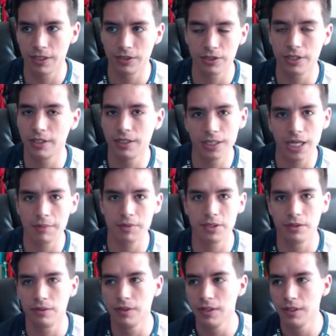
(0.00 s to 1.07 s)
like trying to adapt
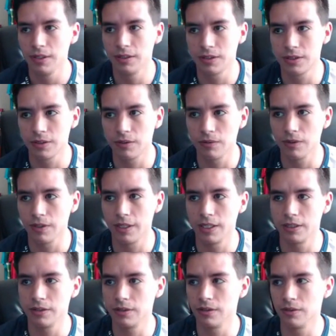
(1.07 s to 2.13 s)
to just the whole
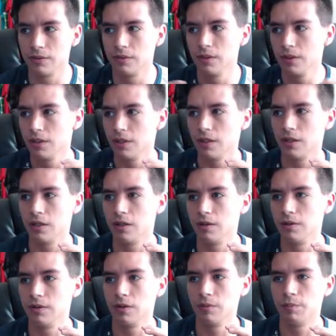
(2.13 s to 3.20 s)
like
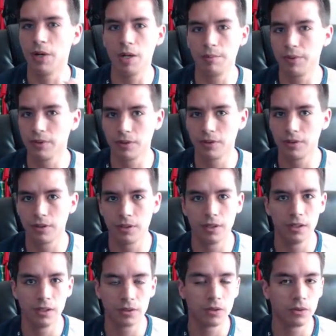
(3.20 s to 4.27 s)

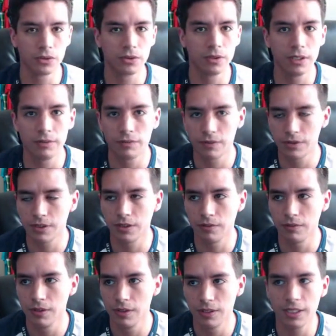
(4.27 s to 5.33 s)
popular culture life.
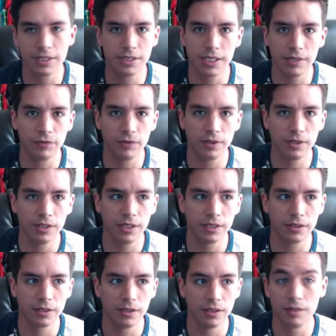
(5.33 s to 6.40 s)
So that's definitely
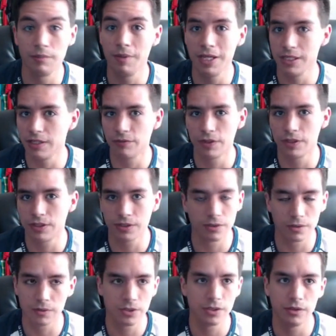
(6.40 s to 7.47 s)
like the main difference.
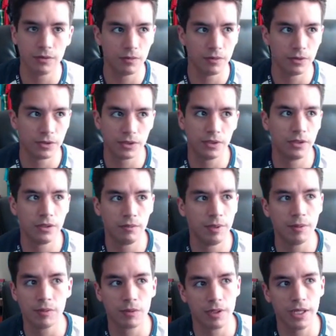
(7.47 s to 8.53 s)
There was
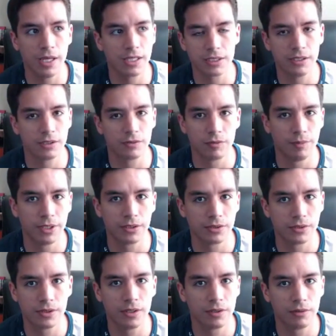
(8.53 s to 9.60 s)
people weren't asking us for
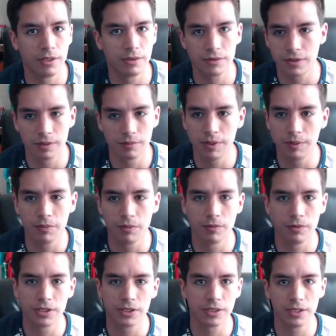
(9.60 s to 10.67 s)
pictures and autographs. Like people
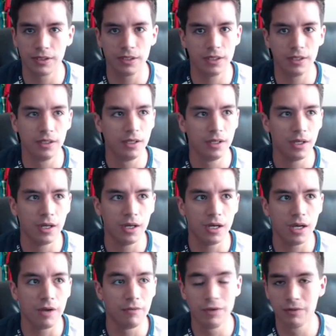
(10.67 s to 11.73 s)
were just like,
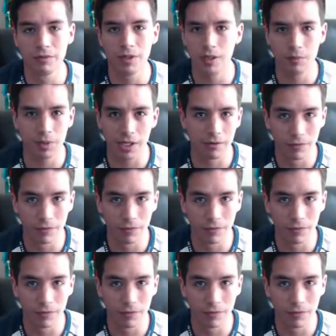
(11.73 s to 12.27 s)
I really want